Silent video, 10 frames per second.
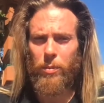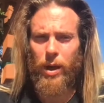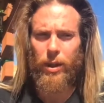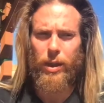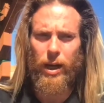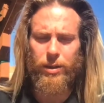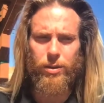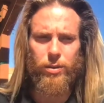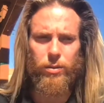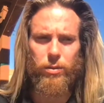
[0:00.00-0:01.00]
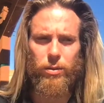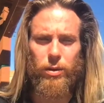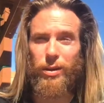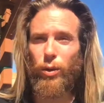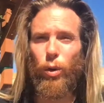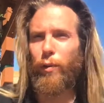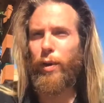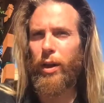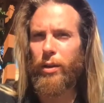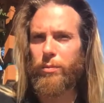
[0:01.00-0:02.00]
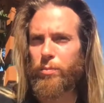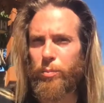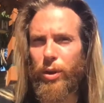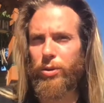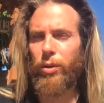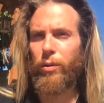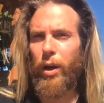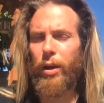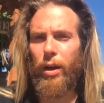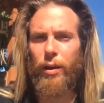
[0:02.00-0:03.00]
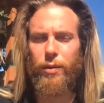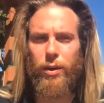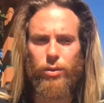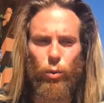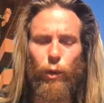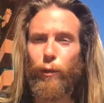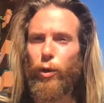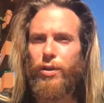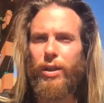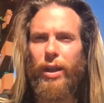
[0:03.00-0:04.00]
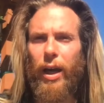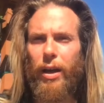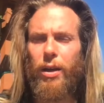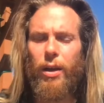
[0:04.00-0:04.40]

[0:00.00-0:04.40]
And that's that's a horrifying picture, right? I think so. Reversing that,